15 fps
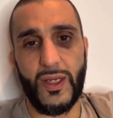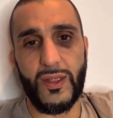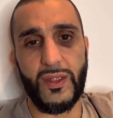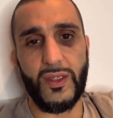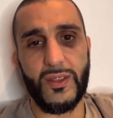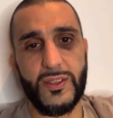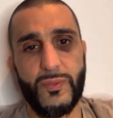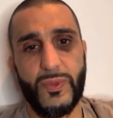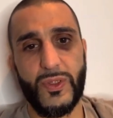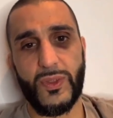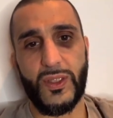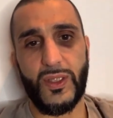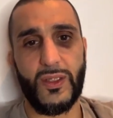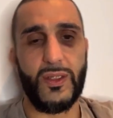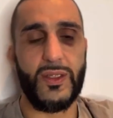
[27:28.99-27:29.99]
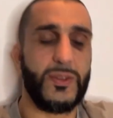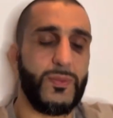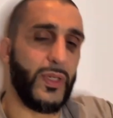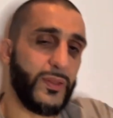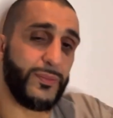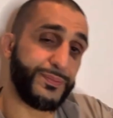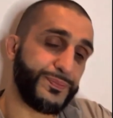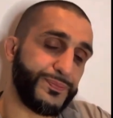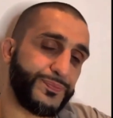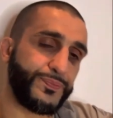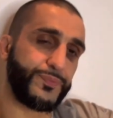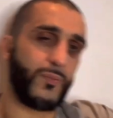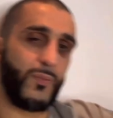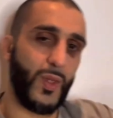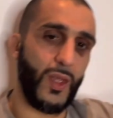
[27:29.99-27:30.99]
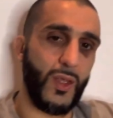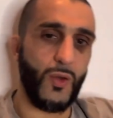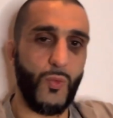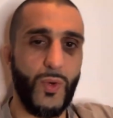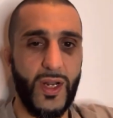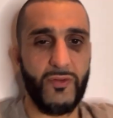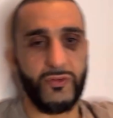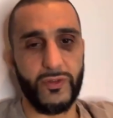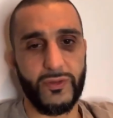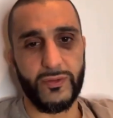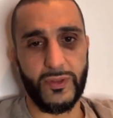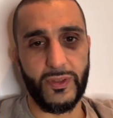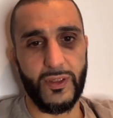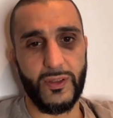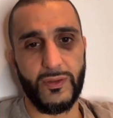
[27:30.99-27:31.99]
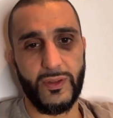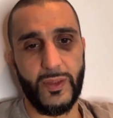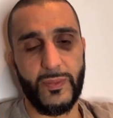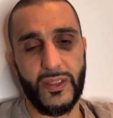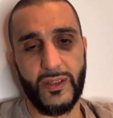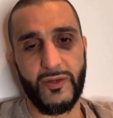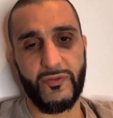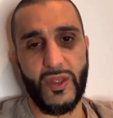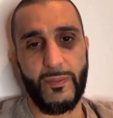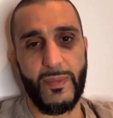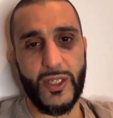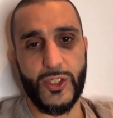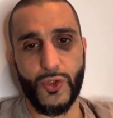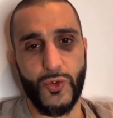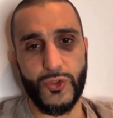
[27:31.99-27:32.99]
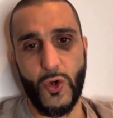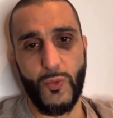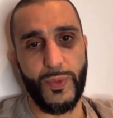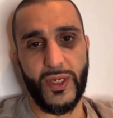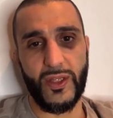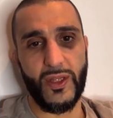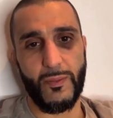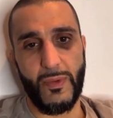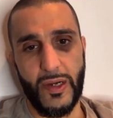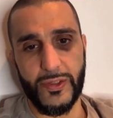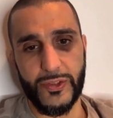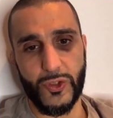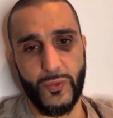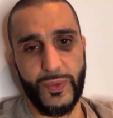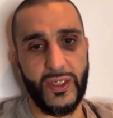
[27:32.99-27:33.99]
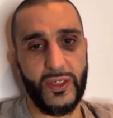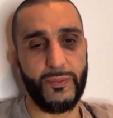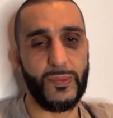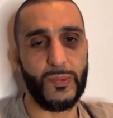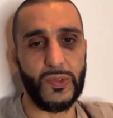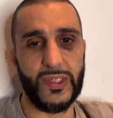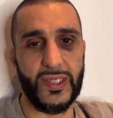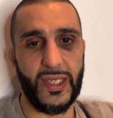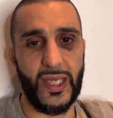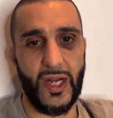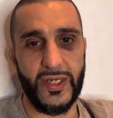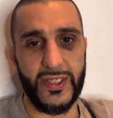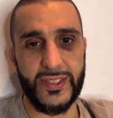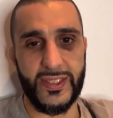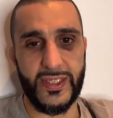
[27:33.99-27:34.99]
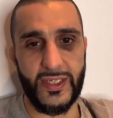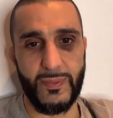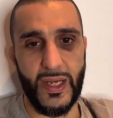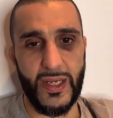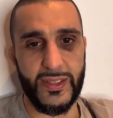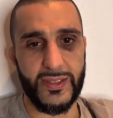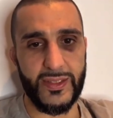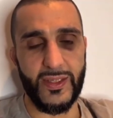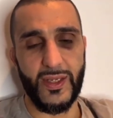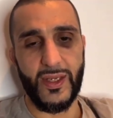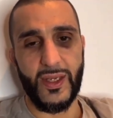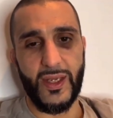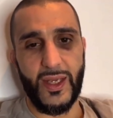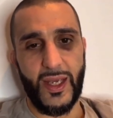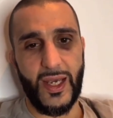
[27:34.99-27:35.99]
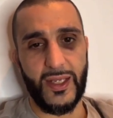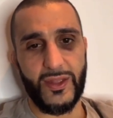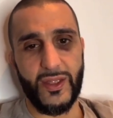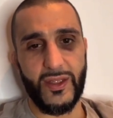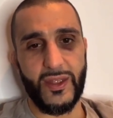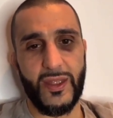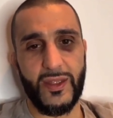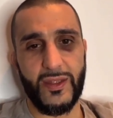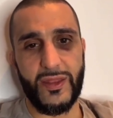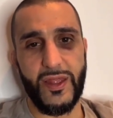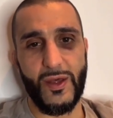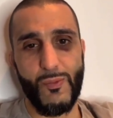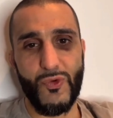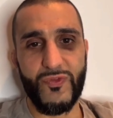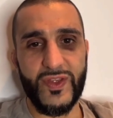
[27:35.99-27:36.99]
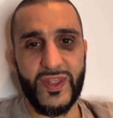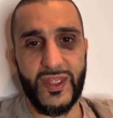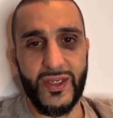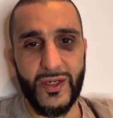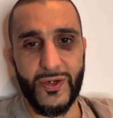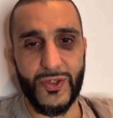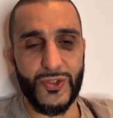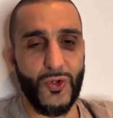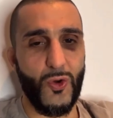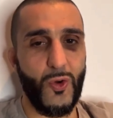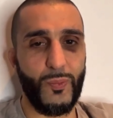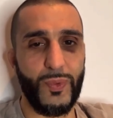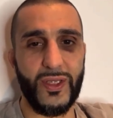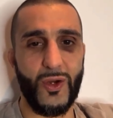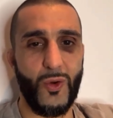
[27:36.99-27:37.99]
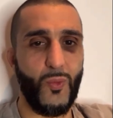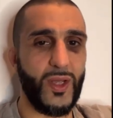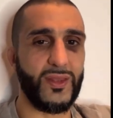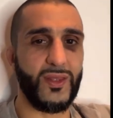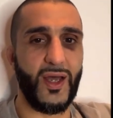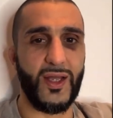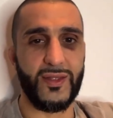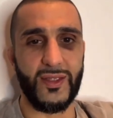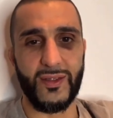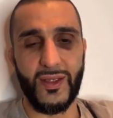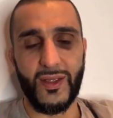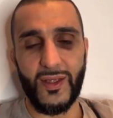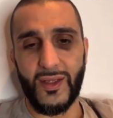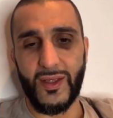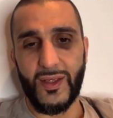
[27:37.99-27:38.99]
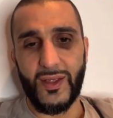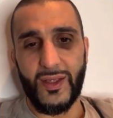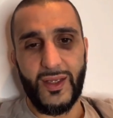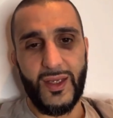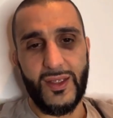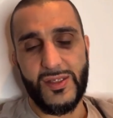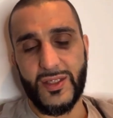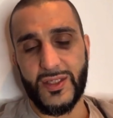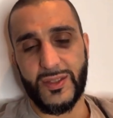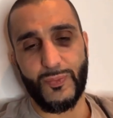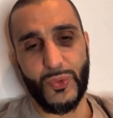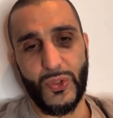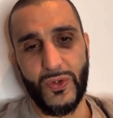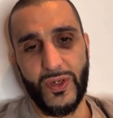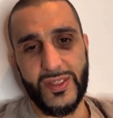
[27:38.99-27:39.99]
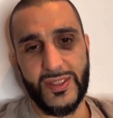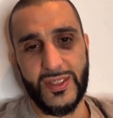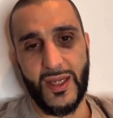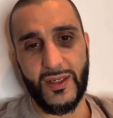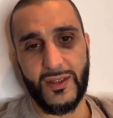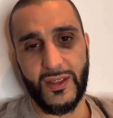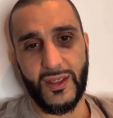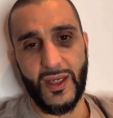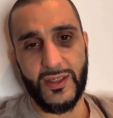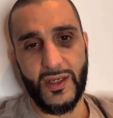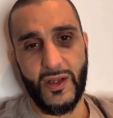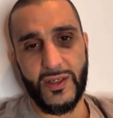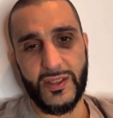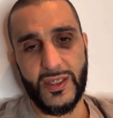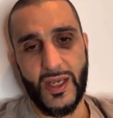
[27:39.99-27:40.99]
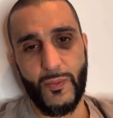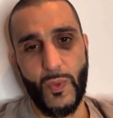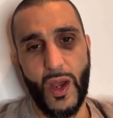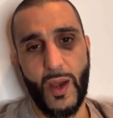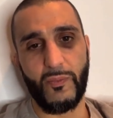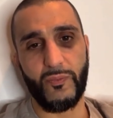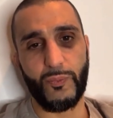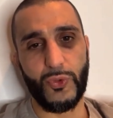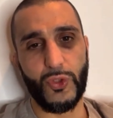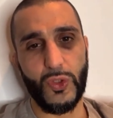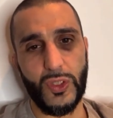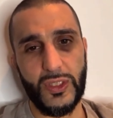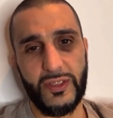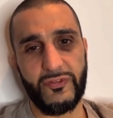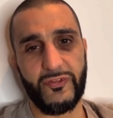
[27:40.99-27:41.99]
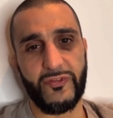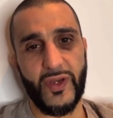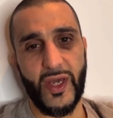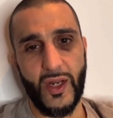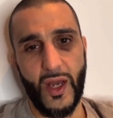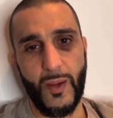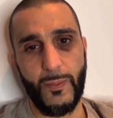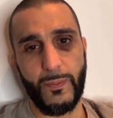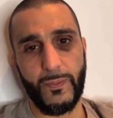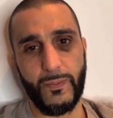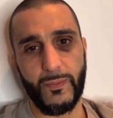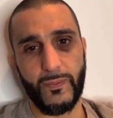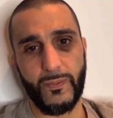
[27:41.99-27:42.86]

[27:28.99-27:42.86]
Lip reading: I think it's a bit ridiculous, but whatever, I mean, if the metro is open and the mall is open and people can get on a city bus and the movie theaters are open or whatnot, and it's just pure insanity, guys. Honestly, I'm purely fed up.